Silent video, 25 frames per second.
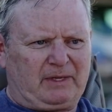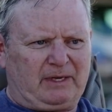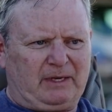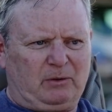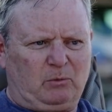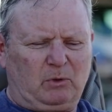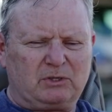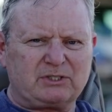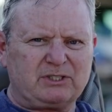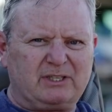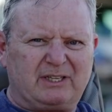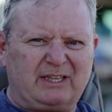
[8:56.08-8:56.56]

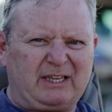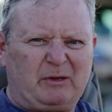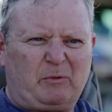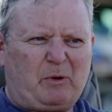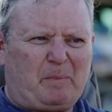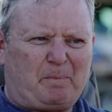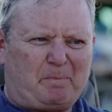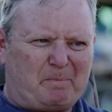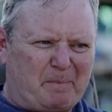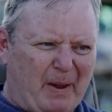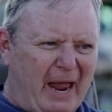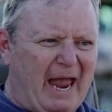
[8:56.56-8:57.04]
It wasn't that they
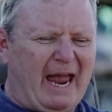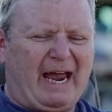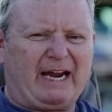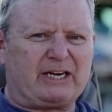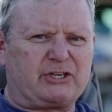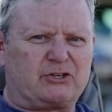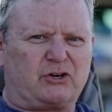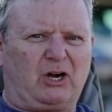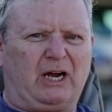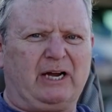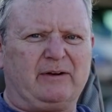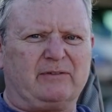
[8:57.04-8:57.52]
were
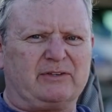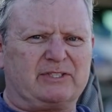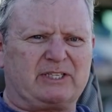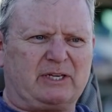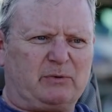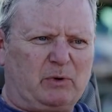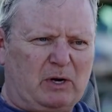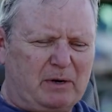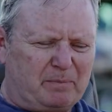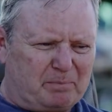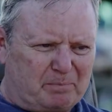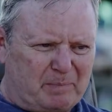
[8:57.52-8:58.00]
bad drivers.
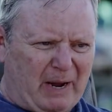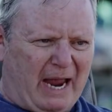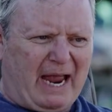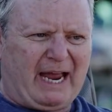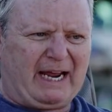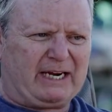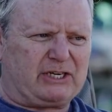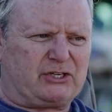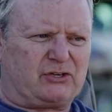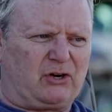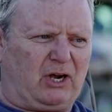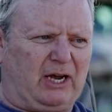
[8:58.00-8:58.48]
They weren't
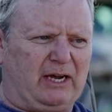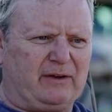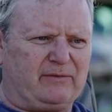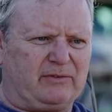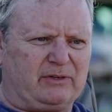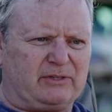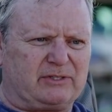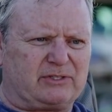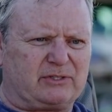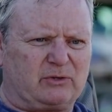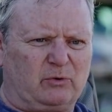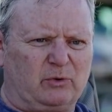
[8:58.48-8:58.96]
bad
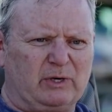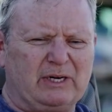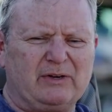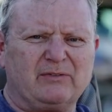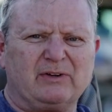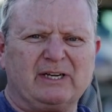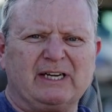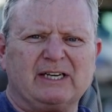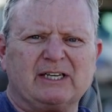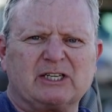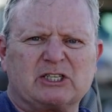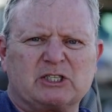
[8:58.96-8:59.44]
drivers or
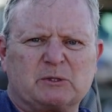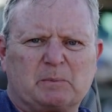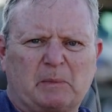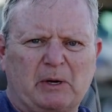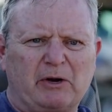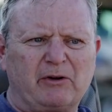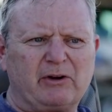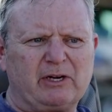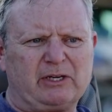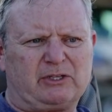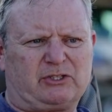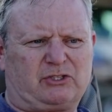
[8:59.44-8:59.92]
even
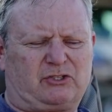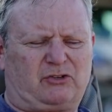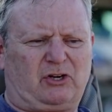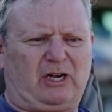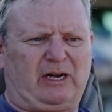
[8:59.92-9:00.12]
inexperienced